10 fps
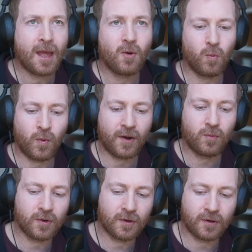
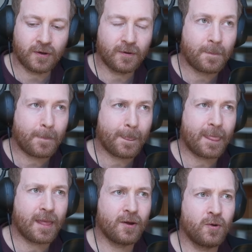when we're
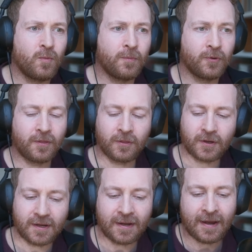
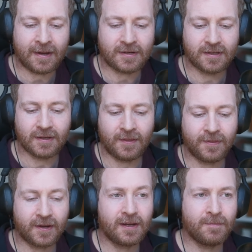looking at and
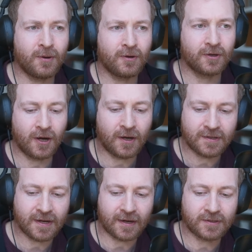thinking about our
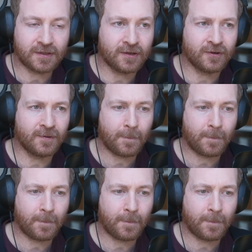context here,